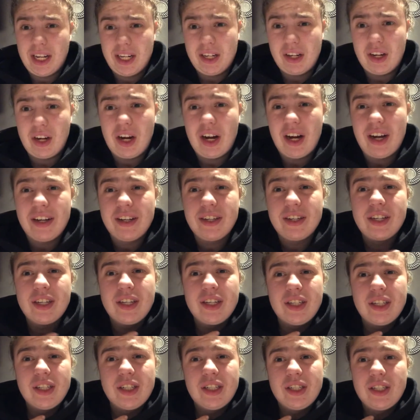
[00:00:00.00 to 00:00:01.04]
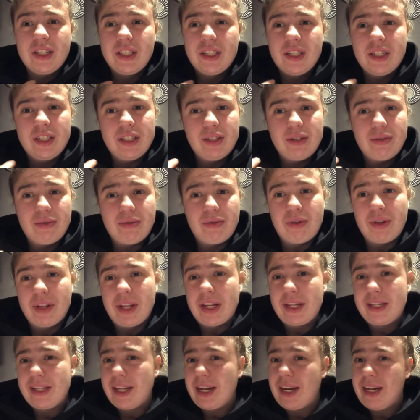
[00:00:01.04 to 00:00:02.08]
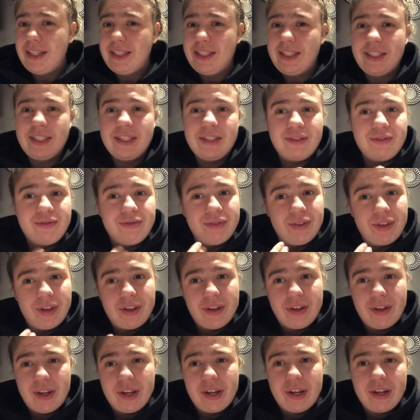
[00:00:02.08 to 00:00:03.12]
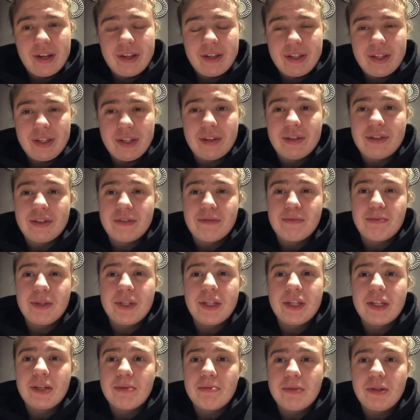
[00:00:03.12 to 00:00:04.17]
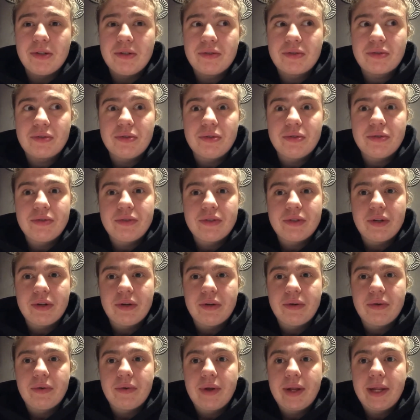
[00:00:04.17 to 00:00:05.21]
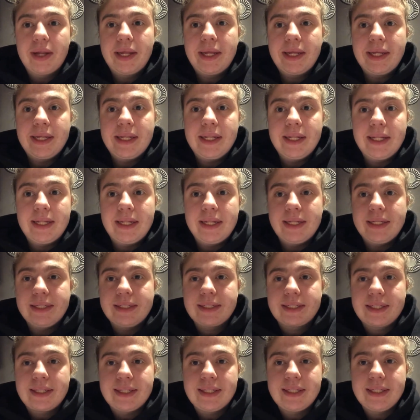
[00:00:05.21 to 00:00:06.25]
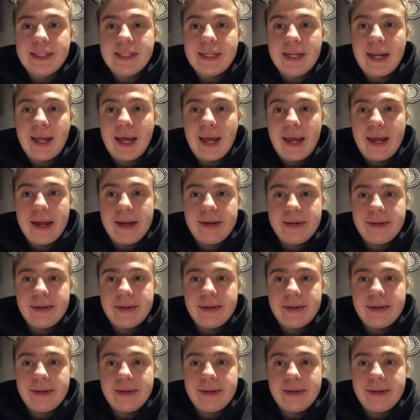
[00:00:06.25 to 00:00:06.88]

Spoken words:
I got or like that I did through the years of being in middle school. So let's get into that.